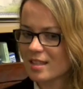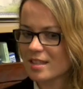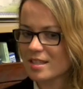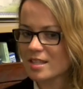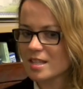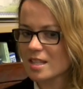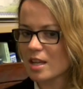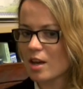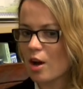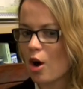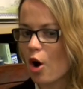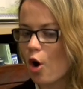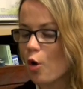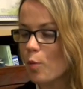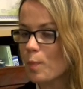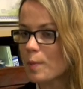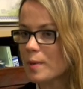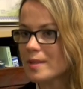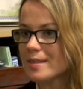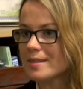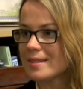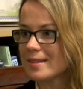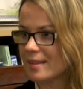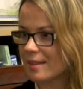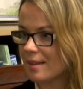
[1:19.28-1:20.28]
it's an
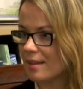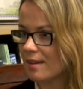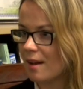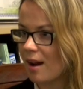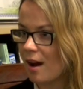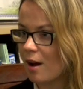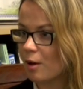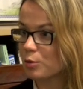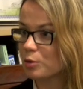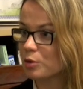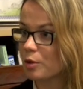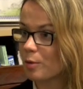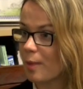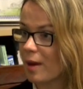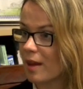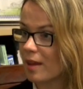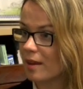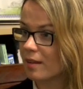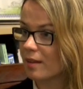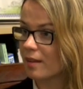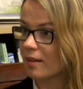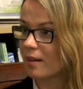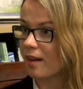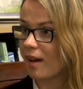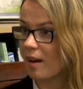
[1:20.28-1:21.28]
OPT,
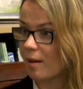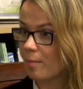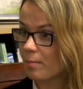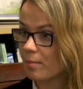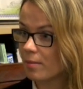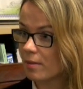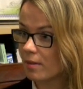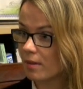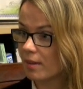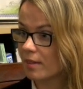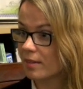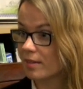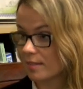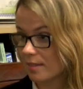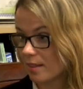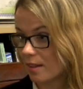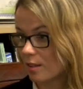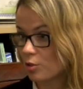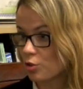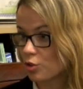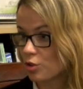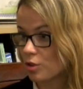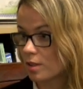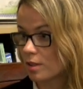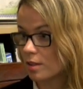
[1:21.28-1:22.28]
automatic cap
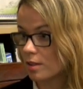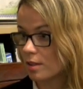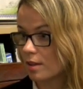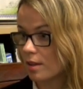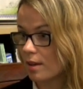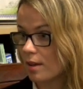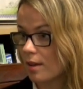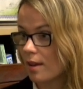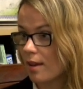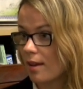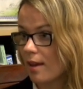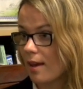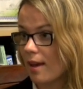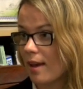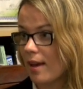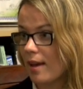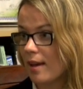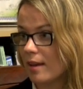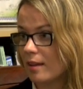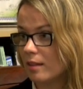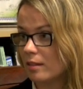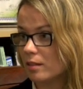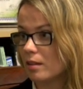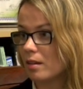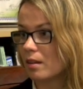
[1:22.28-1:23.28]
extension.
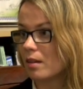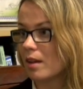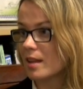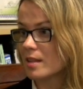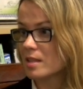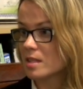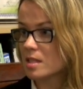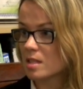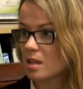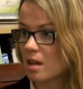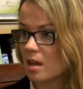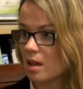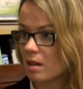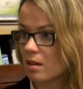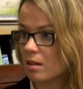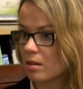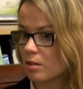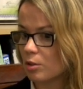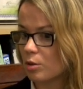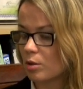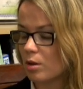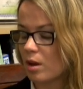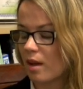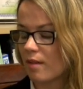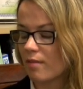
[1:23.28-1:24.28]
And let's say
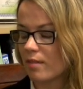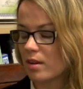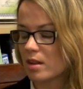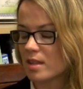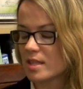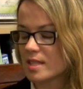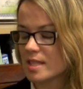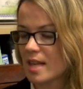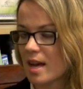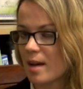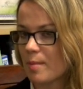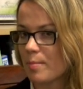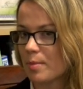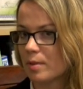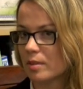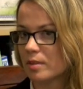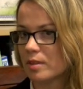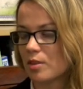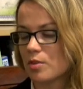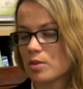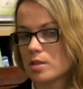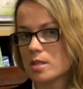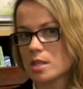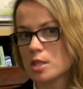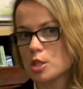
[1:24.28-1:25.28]
you gave an example,
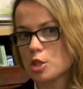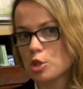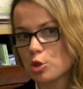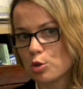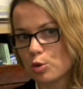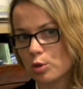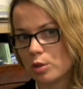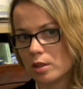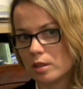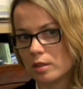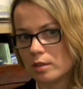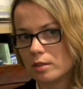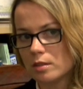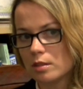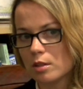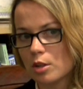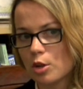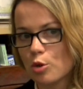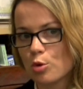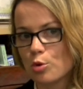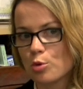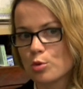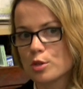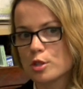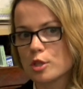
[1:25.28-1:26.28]
there is a student
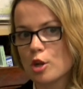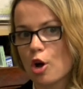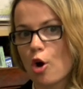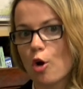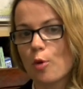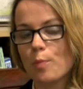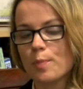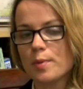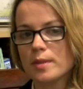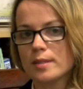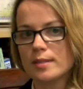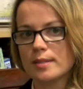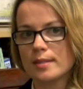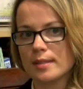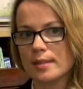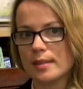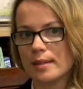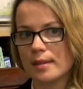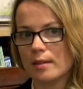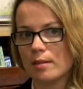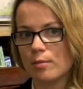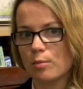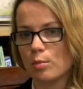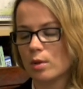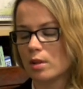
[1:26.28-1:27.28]
whose
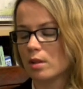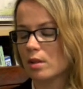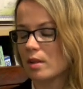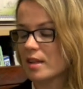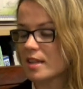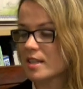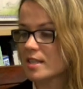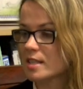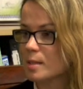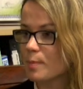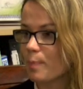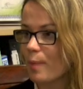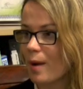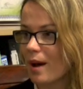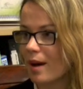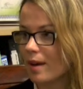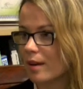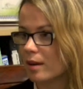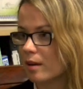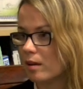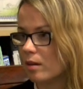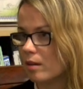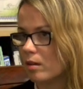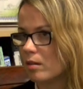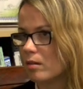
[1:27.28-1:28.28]
OPT will
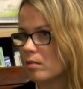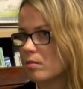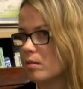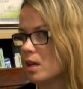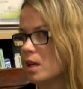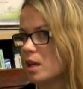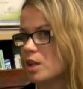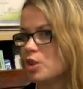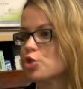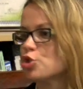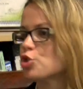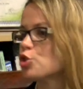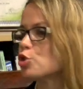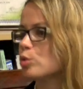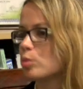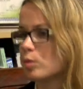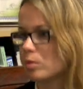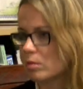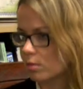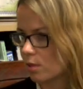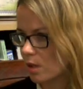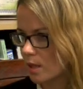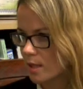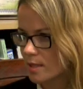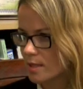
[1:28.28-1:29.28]
expire in
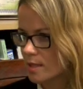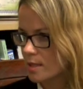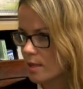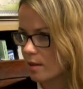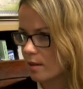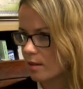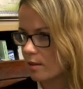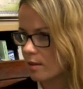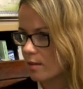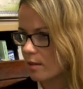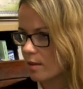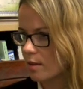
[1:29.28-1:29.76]
June, let's say.